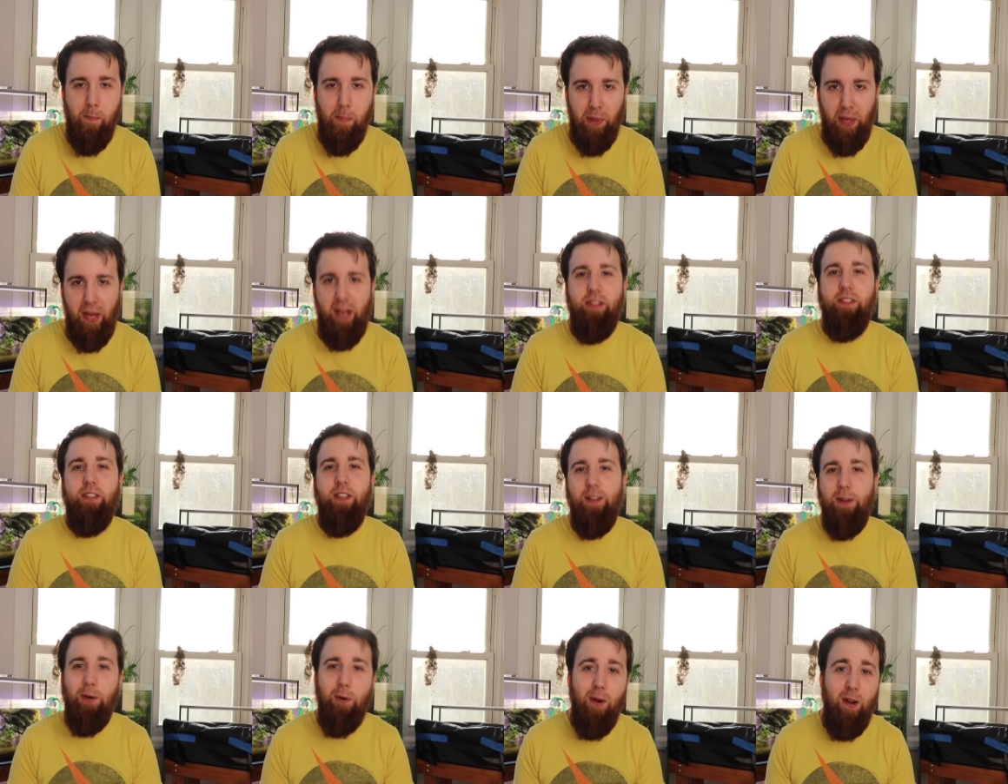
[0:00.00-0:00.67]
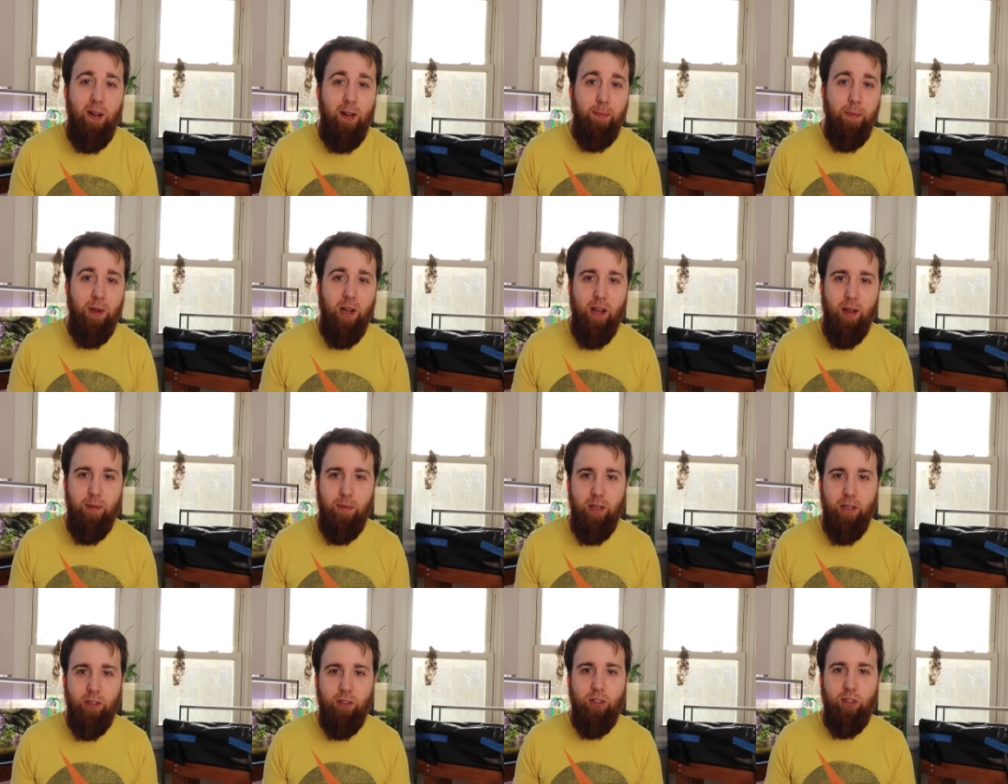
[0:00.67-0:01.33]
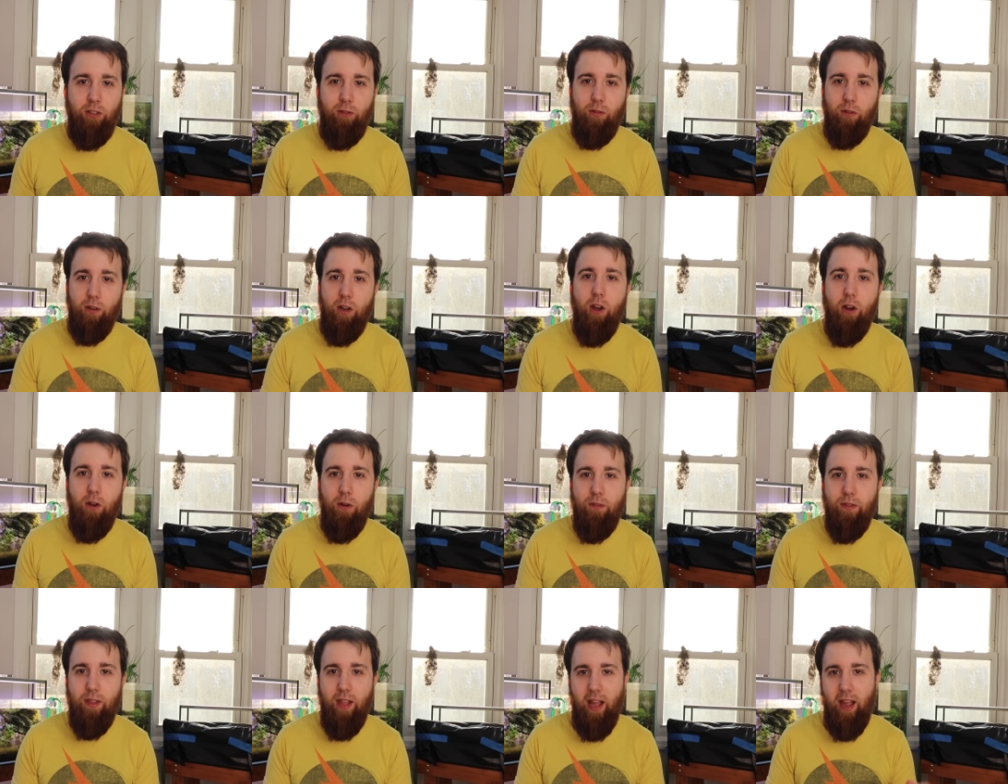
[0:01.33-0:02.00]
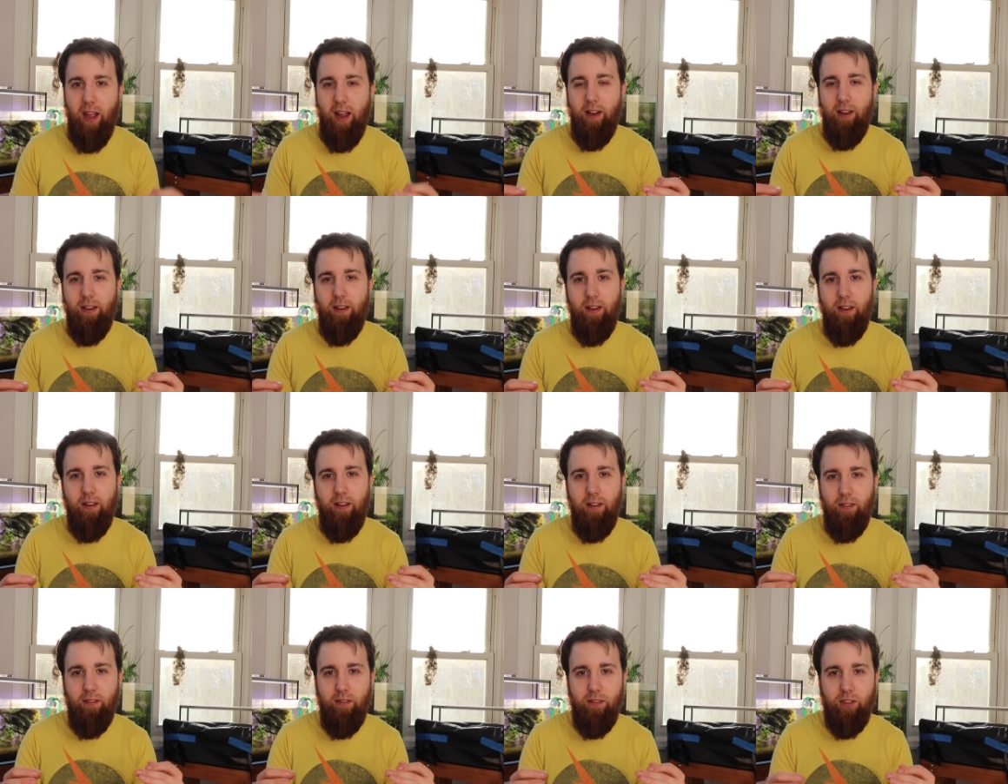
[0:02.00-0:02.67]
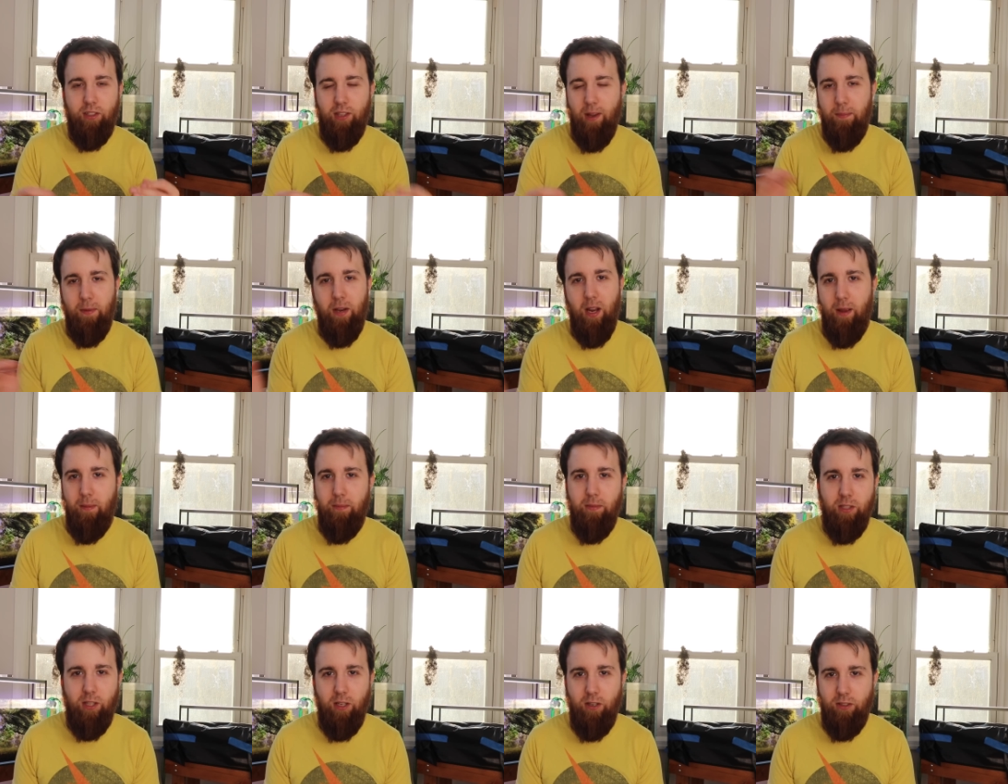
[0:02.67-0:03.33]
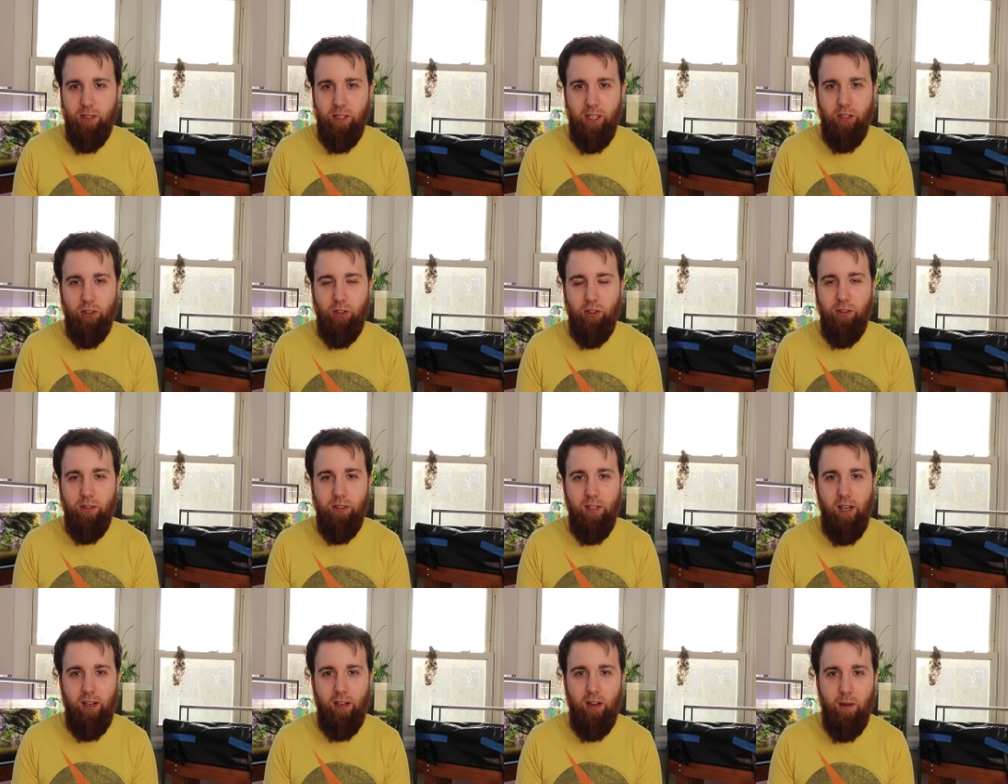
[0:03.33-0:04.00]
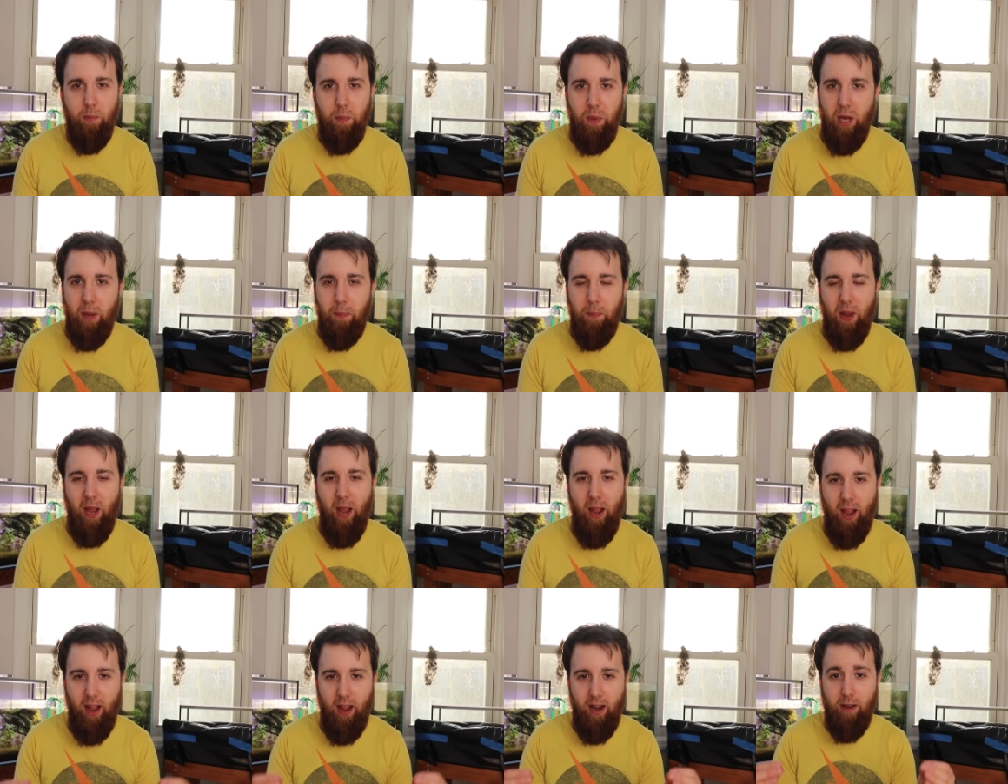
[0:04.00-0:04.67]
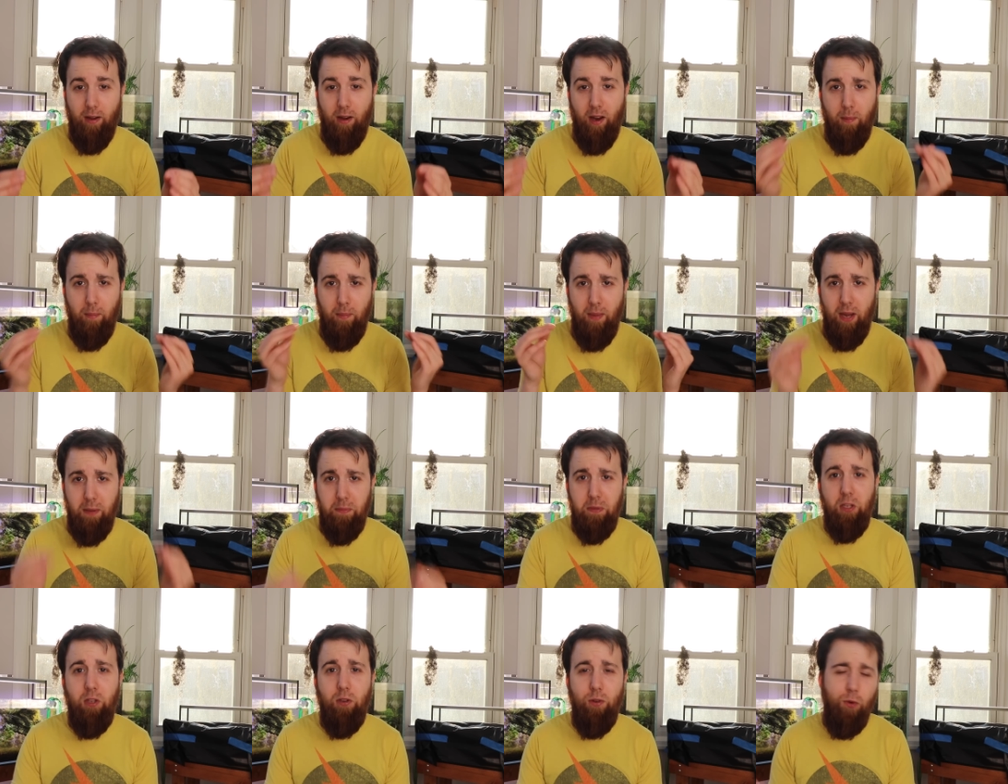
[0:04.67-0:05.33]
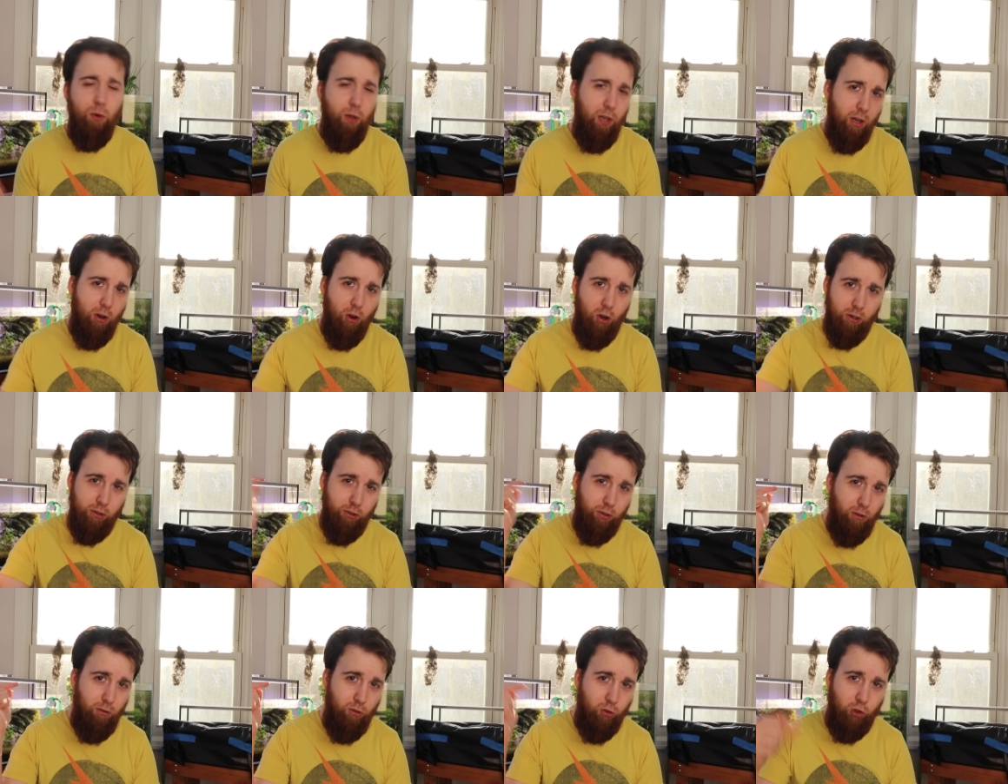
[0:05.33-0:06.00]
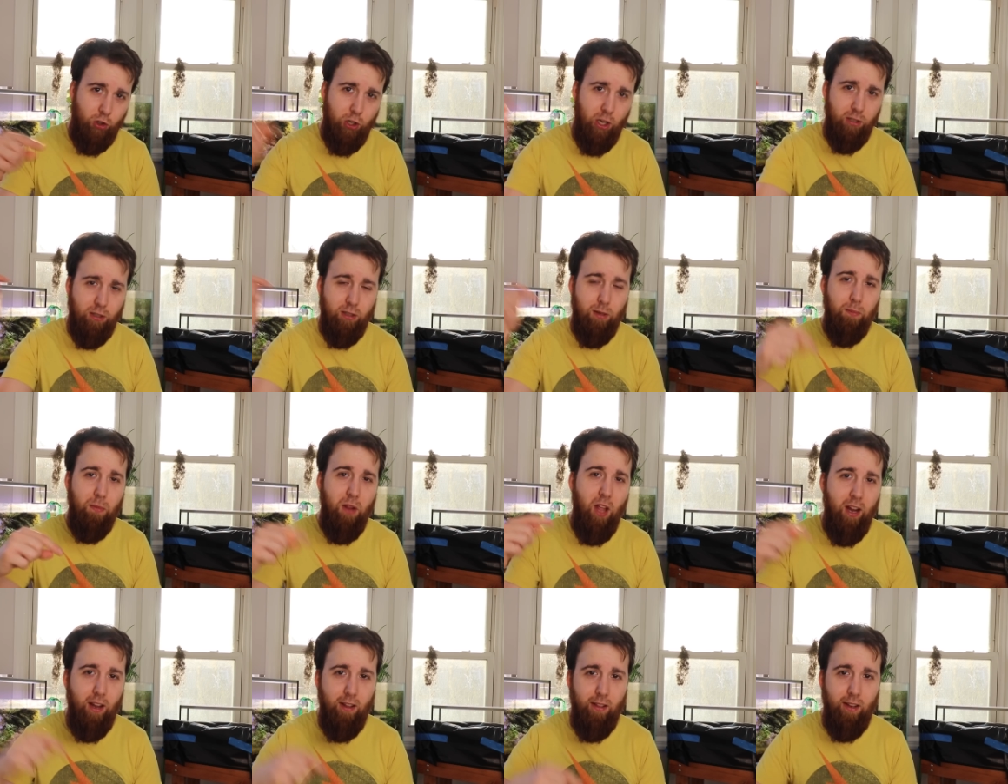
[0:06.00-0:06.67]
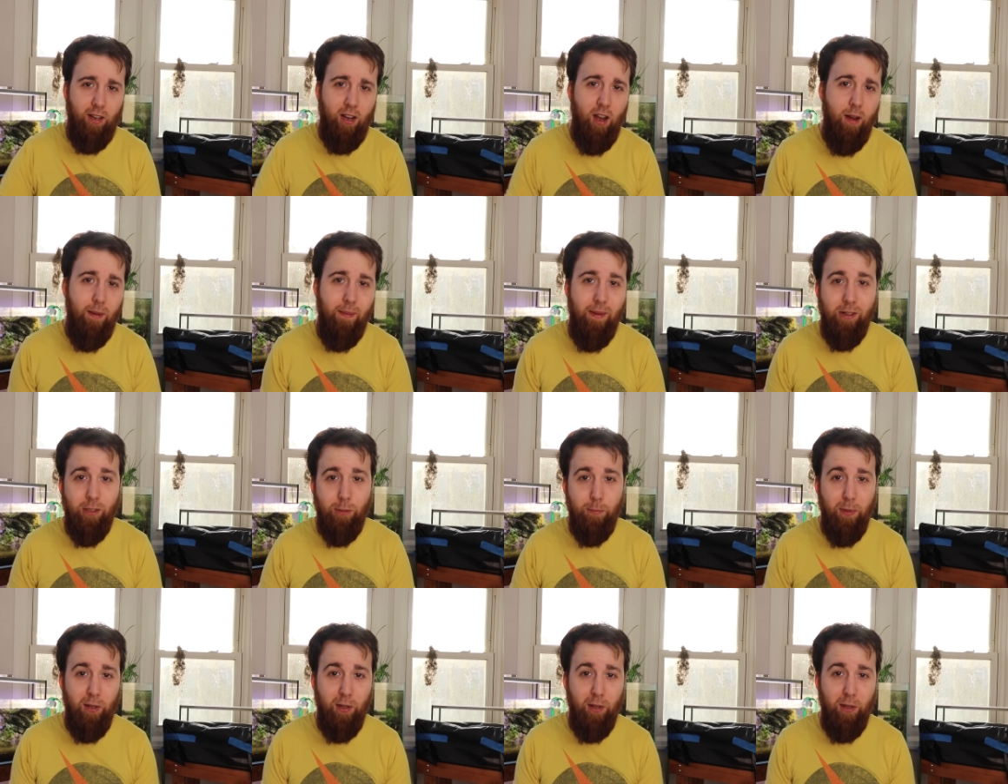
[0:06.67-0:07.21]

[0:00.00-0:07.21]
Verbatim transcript: planted aquarium hobbyists, you know that sometimes there's issues that come up, and maybe you can also shed some light in the comments